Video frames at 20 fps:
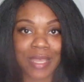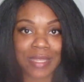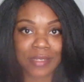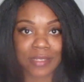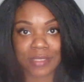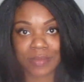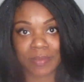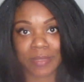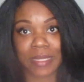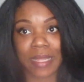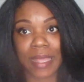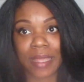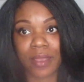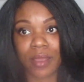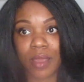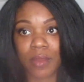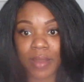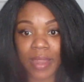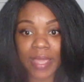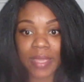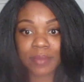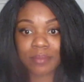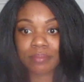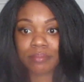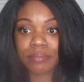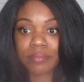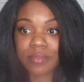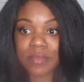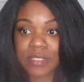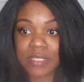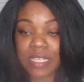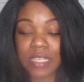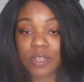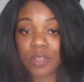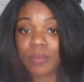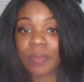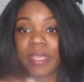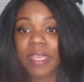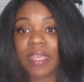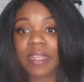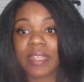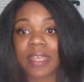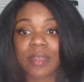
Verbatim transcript: I just be like, all right, send them in,